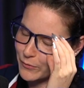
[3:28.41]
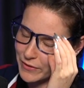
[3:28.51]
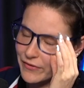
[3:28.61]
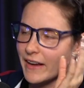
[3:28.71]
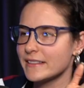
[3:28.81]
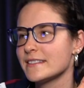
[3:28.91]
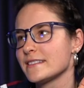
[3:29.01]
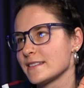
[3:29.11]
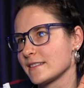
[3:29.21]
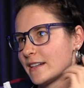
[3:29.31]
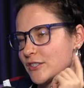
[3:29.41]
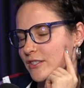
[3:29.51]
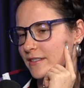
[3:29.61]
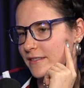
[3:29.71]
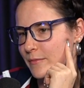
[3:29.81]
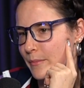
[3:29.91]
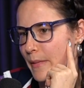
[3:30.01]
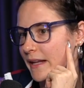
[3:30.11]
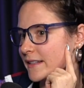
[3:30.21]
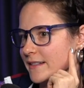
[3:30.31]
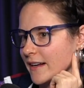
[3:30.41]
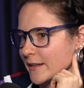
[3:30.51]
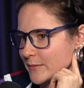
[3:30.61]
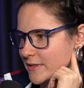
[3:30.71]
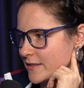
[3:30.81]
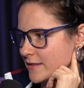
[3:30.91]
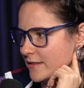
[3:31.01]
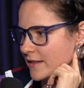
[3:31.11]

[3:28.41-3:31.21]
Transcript: we've had this discussion many times,